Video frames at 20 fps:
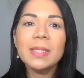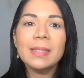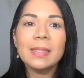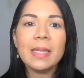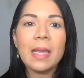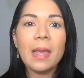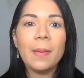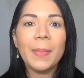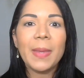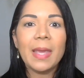
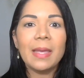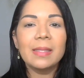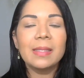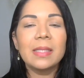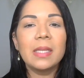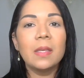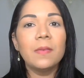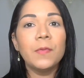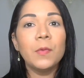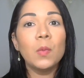step can
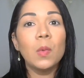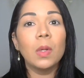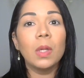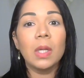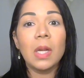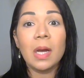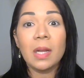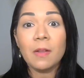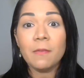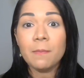save you a
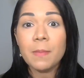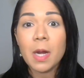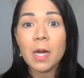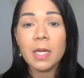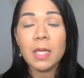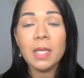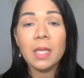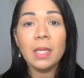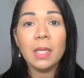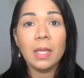lot of
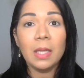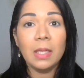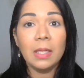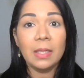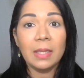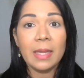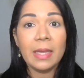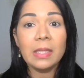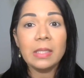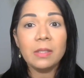money in
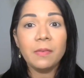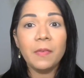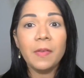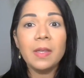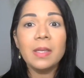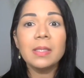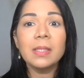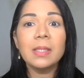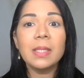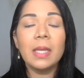late
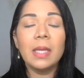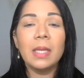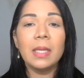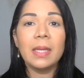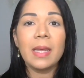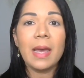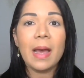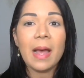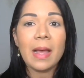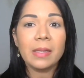fees
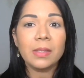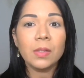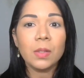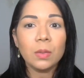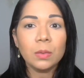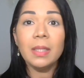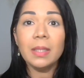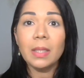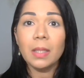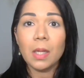and
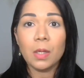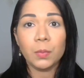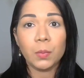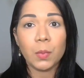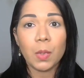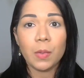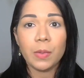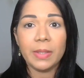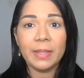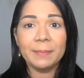hassle in the long
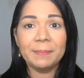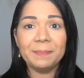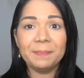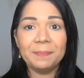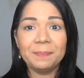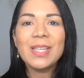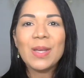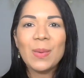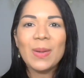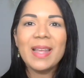run.
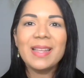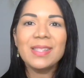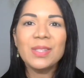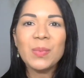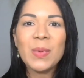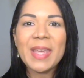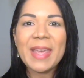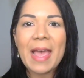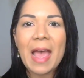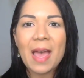So let's
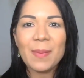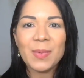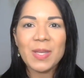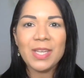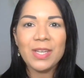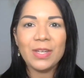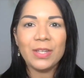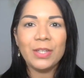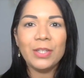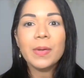recap
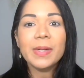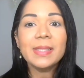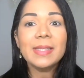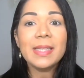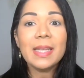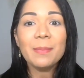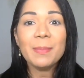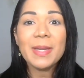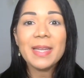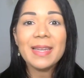here. Your
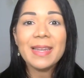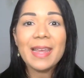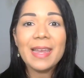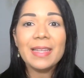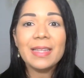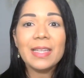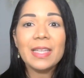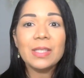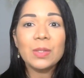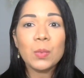statement
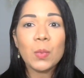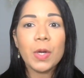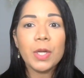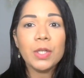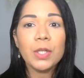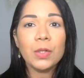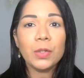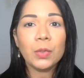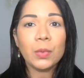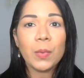date is
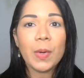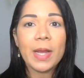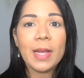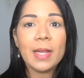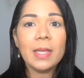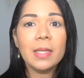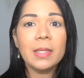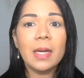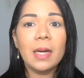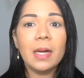when your
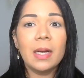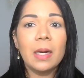credit